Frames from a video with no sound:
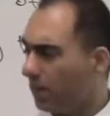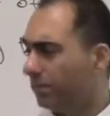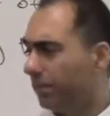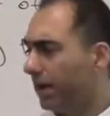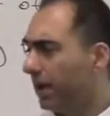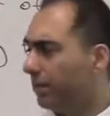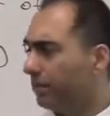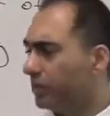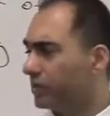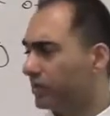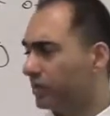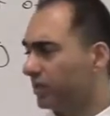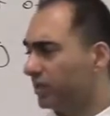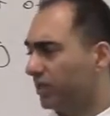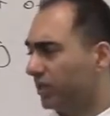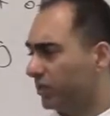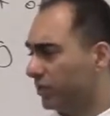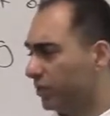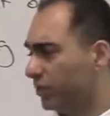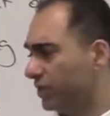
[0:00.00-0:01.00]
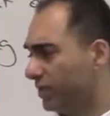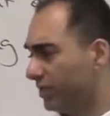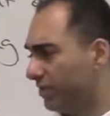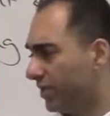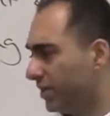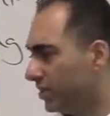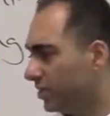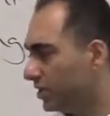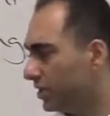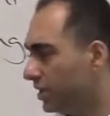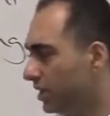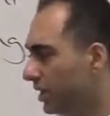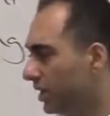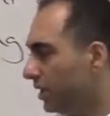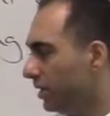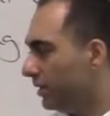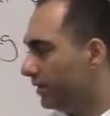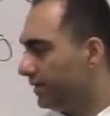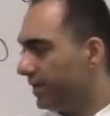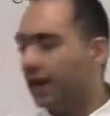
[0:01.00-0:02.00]
But I personally don't use it much.
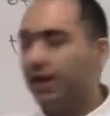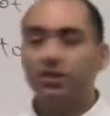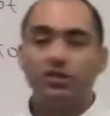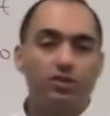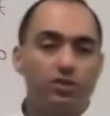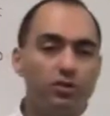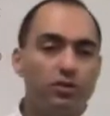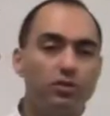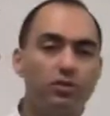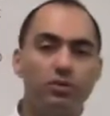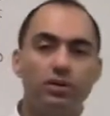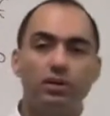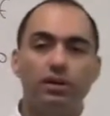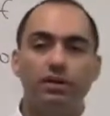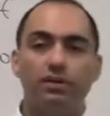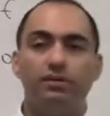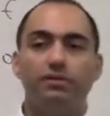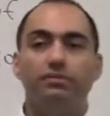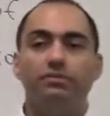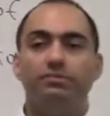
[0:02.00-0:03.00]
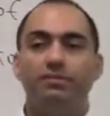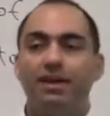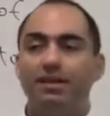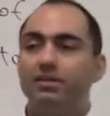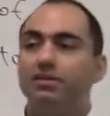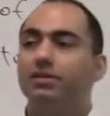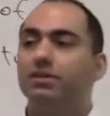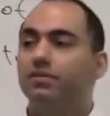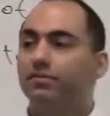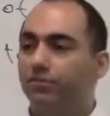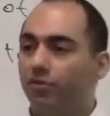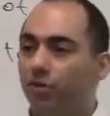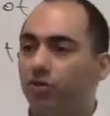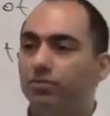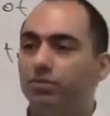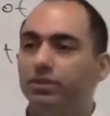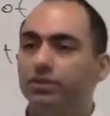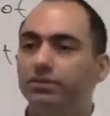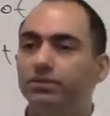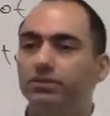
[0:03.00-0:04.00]
Thanks to, rather
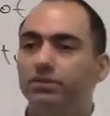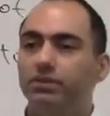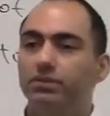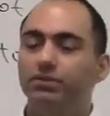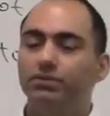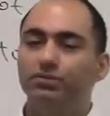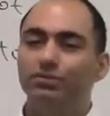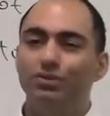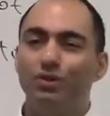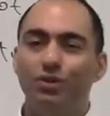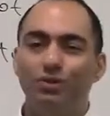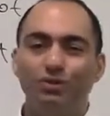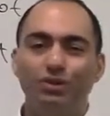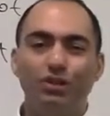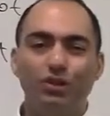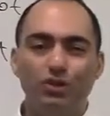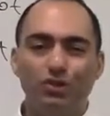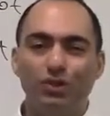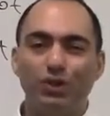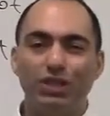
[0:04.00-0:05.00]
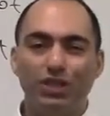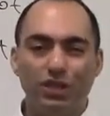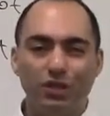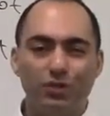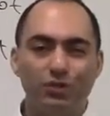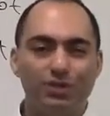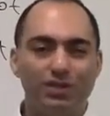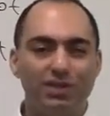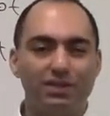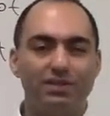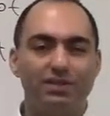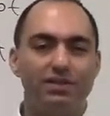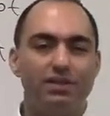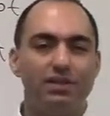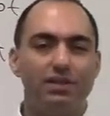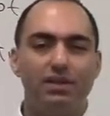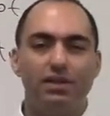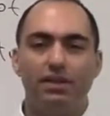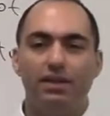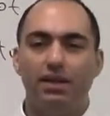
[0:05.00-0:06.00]
informal. You don't usually use it
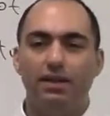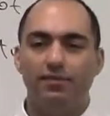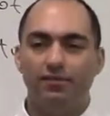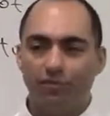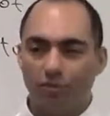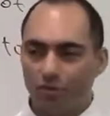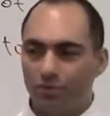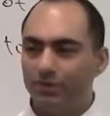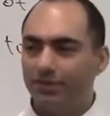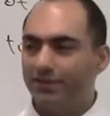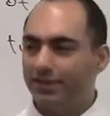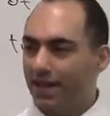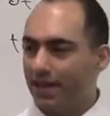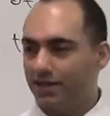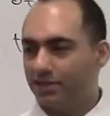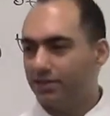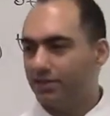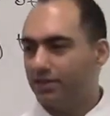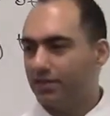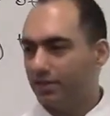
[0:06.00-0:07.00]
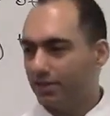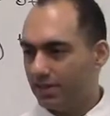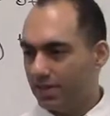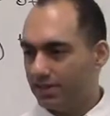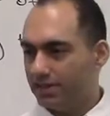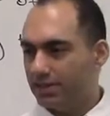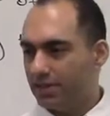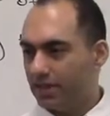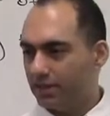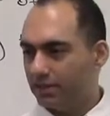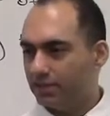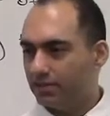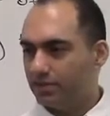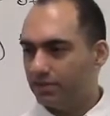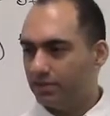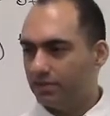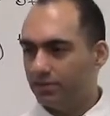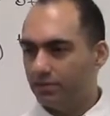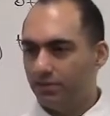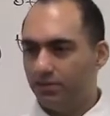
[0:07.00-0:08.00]
in formal texts and
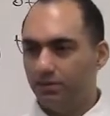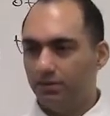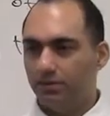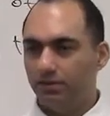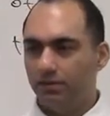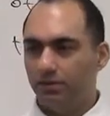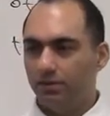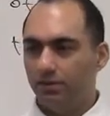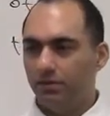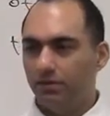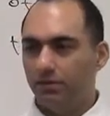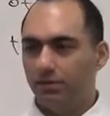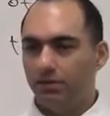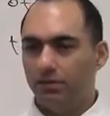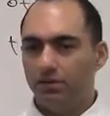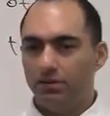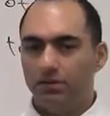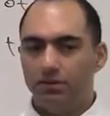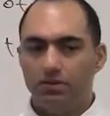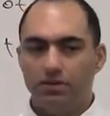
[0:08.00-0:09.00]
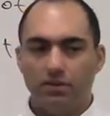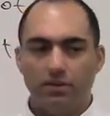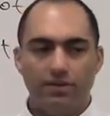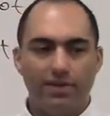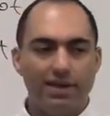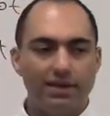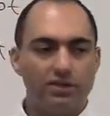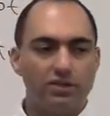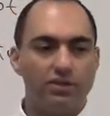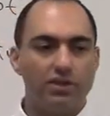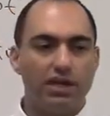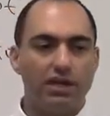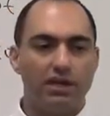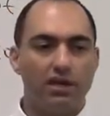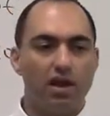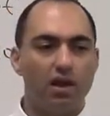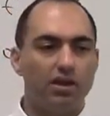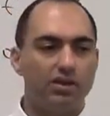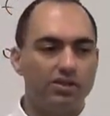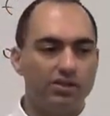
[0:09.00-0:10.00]
contexts. So thanks to
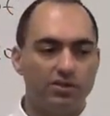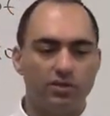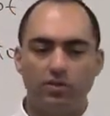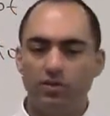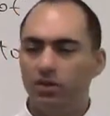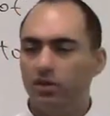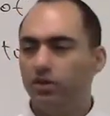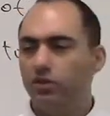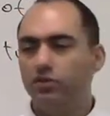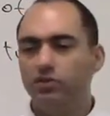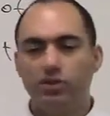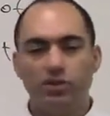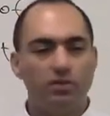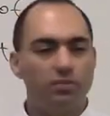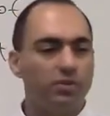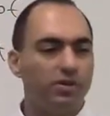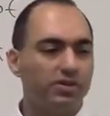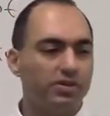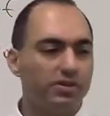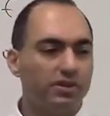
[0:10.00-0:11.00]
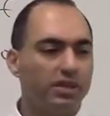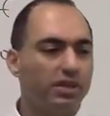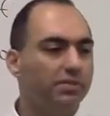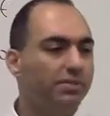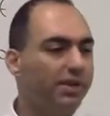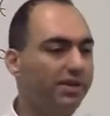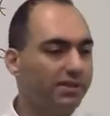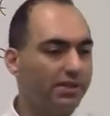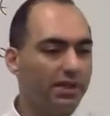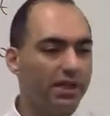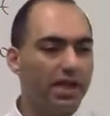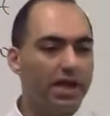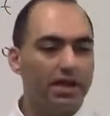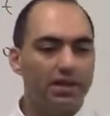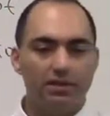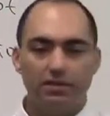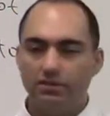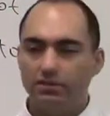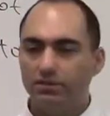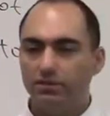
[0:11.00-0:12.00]
technology, you can use it in personal emails a
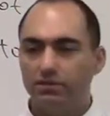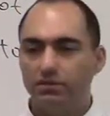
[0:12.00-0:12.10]
lot.